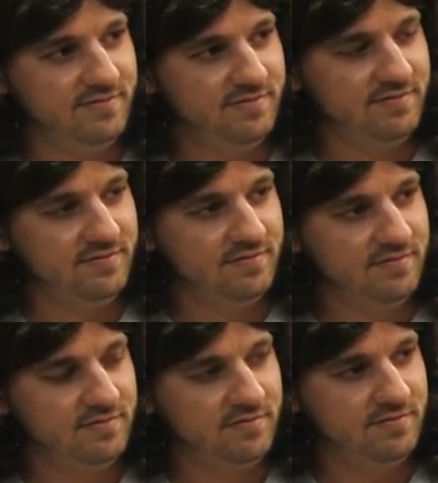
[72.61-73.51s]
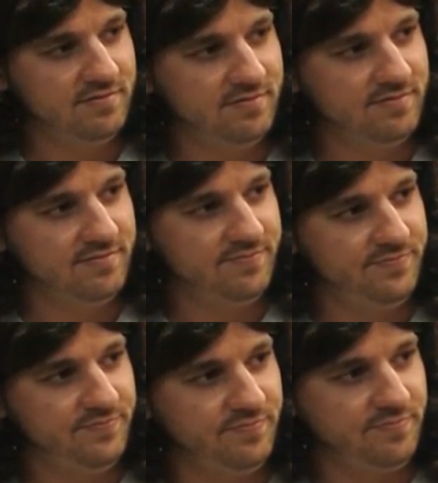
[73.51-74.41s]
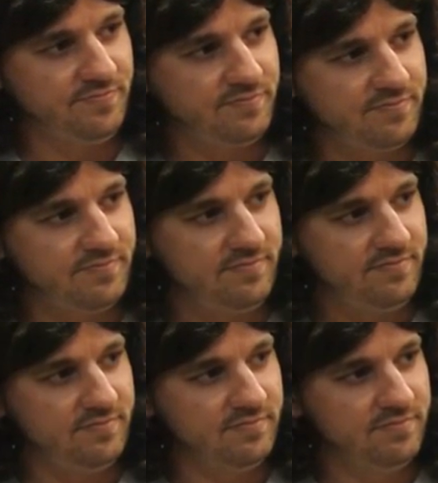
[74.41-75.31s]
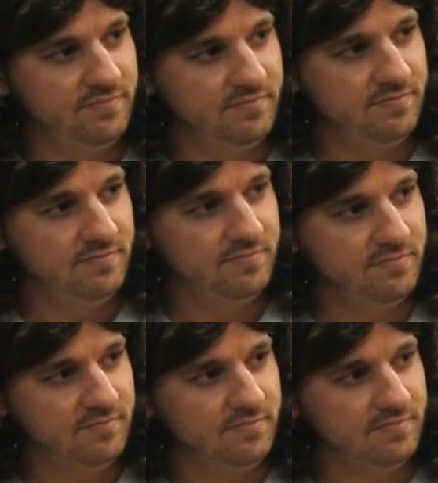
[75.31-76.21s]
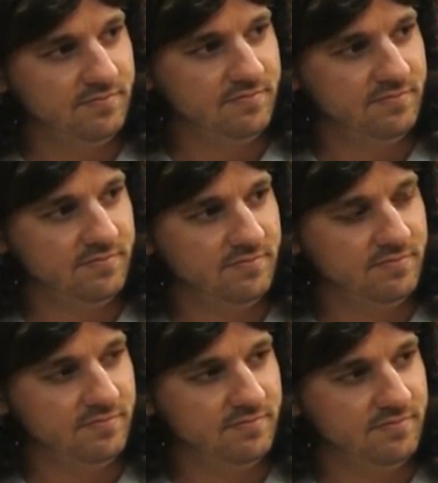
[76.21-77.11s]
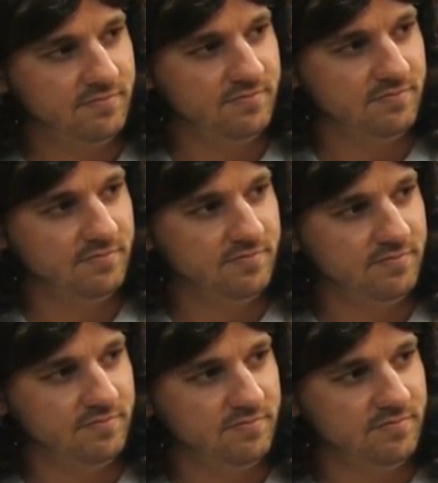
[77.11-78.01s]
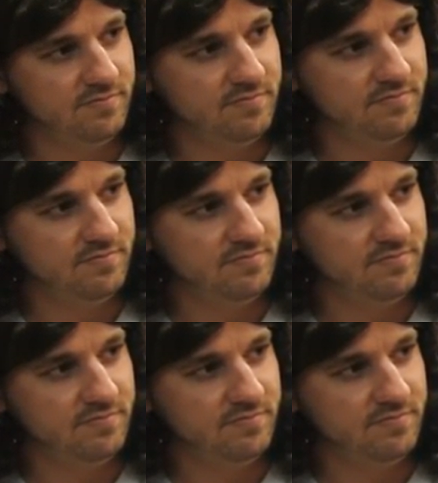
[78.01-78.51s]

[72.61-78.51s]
This person isn't speaking.